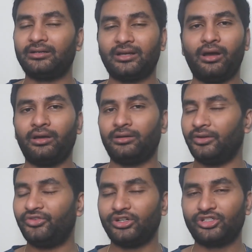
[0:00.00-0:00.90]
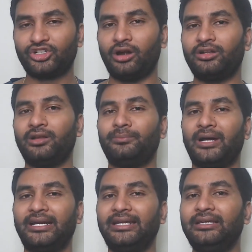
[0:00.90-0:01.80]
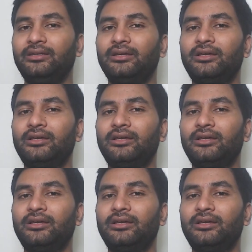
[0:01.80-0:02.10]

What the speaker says: or if you're short on money,